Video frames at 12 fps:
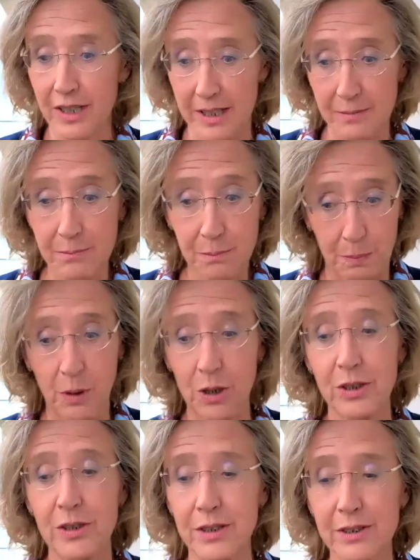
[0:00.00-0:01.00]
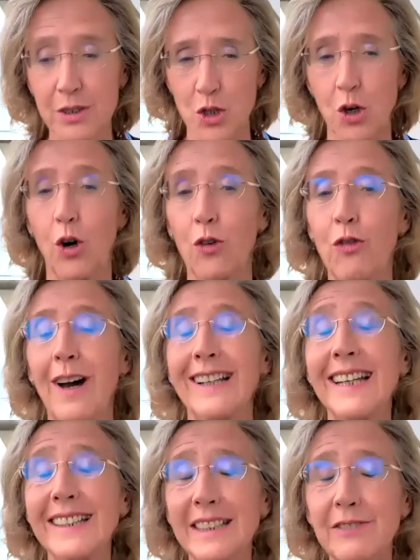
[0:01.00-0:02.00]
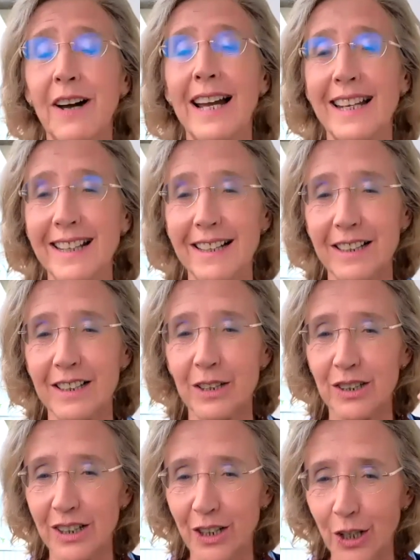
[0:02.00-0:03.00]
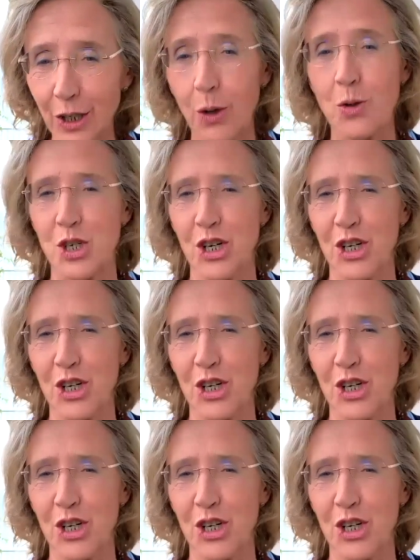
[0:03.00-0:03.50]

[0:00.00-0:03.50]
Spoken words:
the importance of identifying closure.